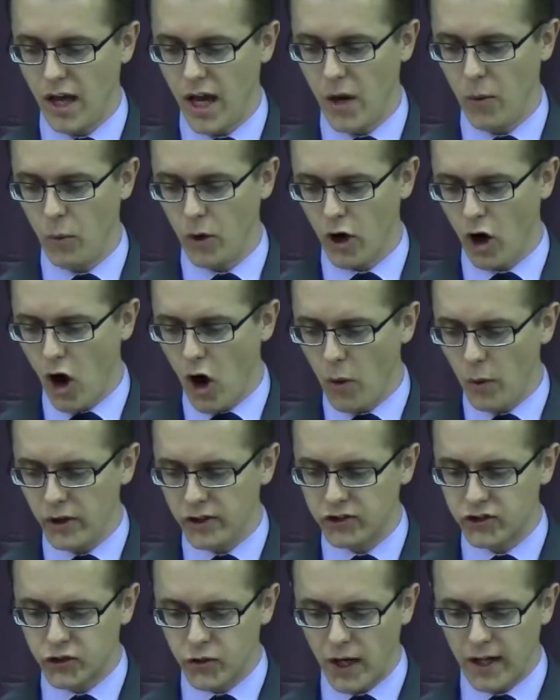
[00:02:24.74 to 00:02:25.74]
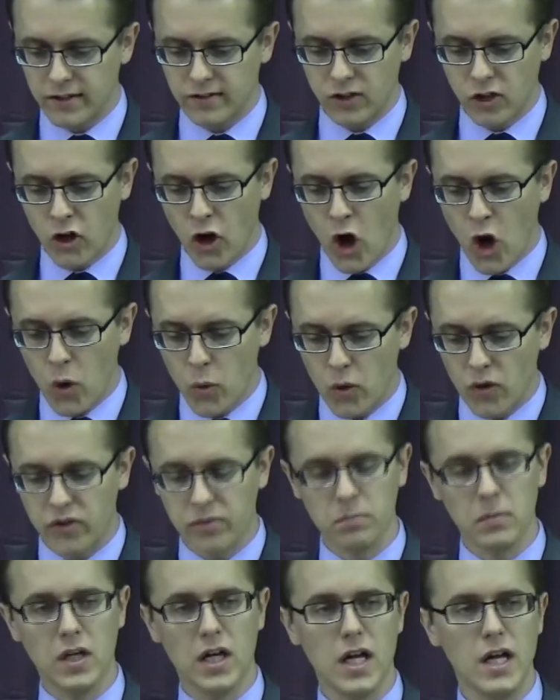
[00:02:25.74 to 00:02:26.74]
And what always strikes a note
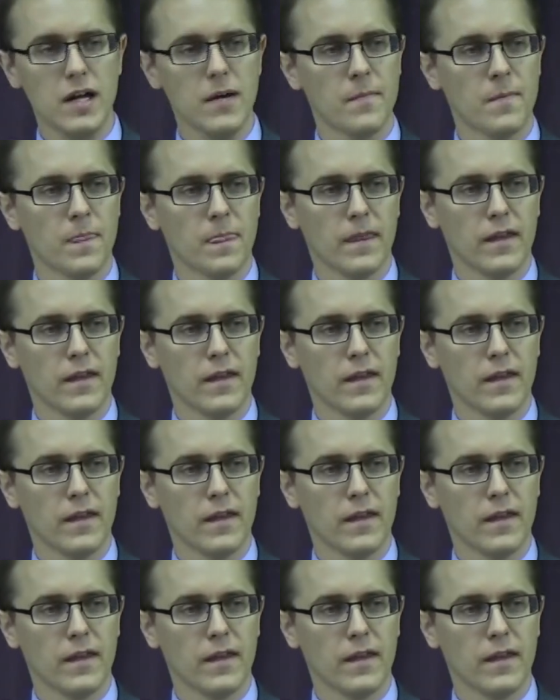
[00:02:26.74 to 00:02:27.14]
with me